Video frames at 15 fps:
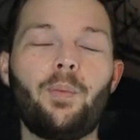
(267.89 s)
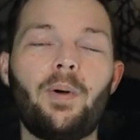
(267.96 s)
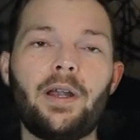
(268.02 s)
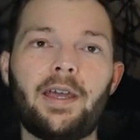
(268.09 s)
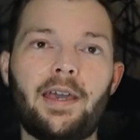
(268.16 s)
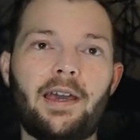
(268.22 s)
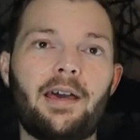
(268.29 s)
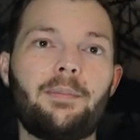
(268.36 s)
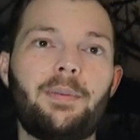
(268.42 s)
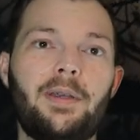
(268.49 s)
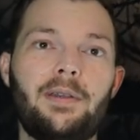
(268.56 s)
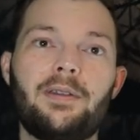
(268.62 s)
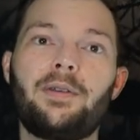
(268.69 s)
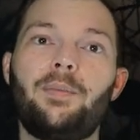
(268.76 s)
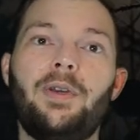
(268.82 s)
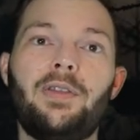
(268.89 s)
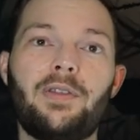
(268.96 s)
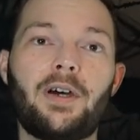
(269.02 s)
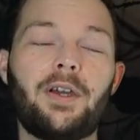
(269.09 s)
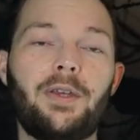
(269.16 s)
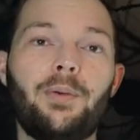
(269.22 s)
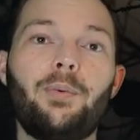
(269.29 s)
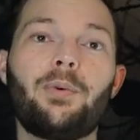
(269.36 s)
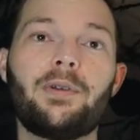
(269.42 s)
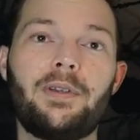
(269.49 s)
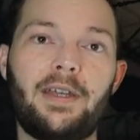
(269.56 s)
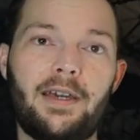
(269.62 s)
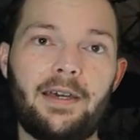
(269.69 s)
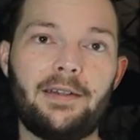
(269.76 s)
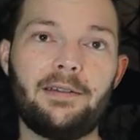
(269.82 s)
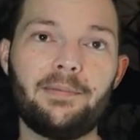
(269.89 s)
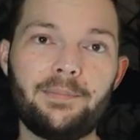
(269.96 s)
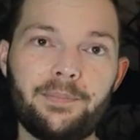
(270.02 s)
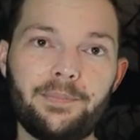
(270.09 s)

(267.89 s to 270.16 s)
What happened? We thought you were dead.